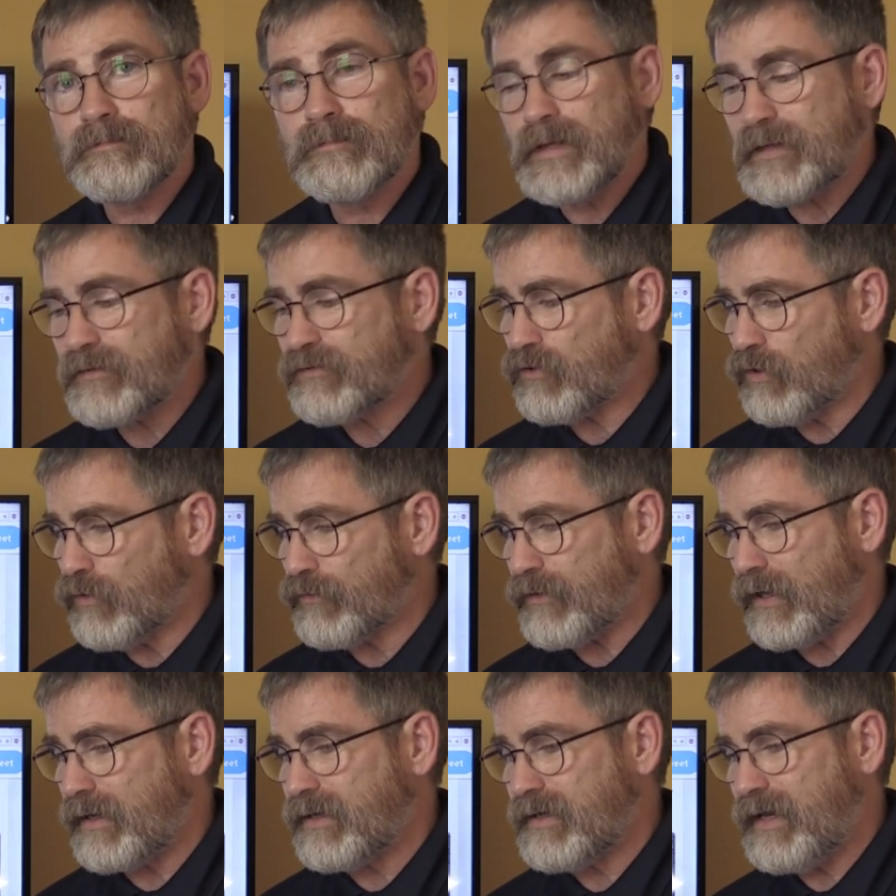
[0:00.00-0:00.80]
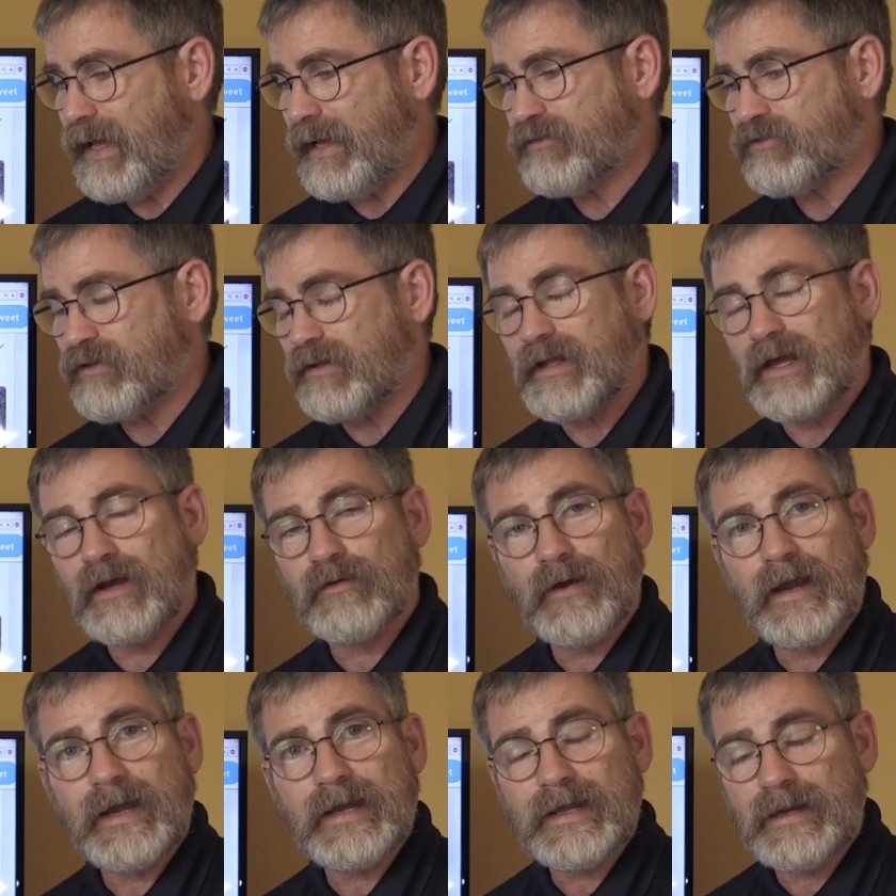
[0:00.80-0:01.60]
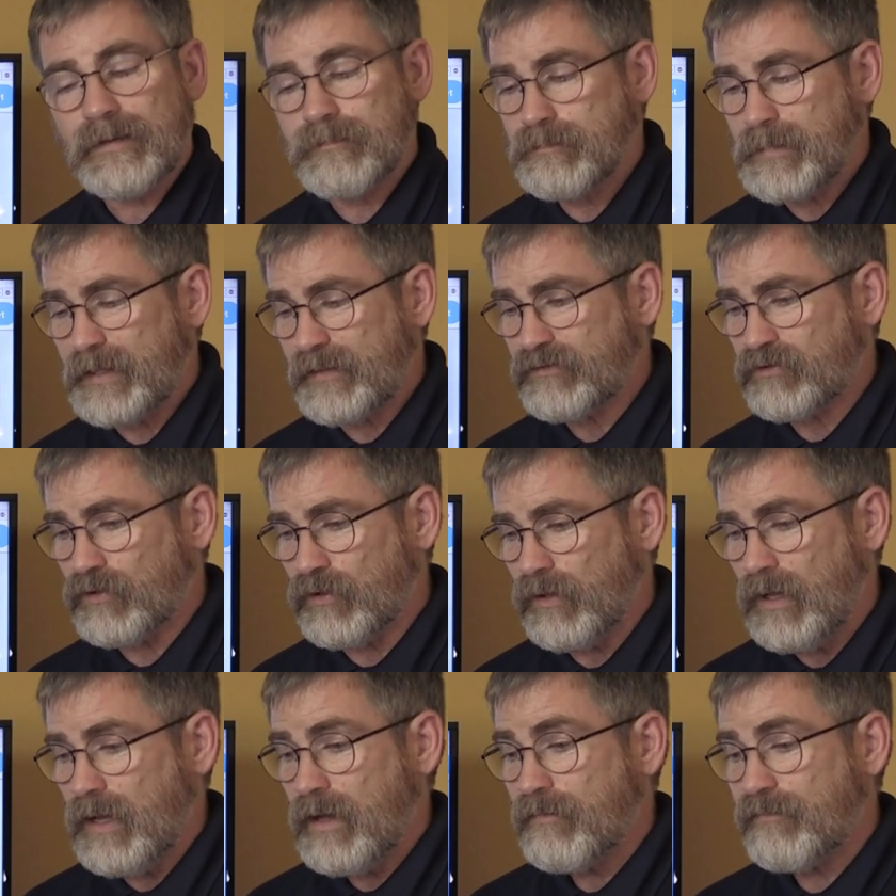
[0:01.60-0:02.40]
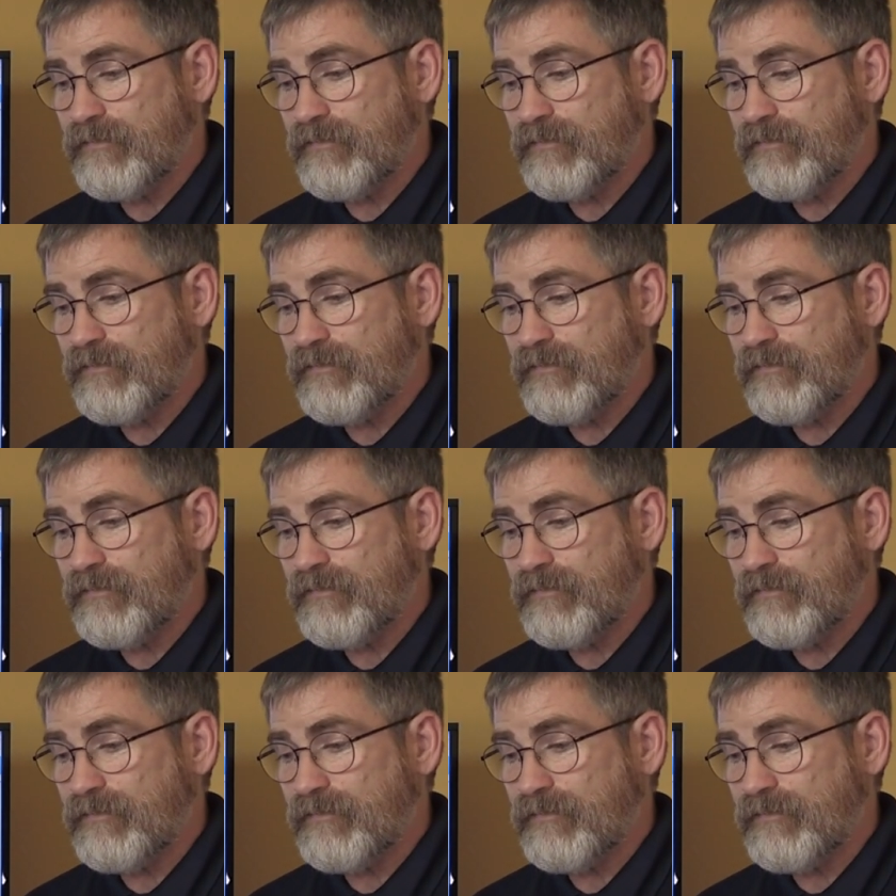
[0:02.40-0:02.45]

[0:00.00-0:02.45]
missiles next to the Iranian missile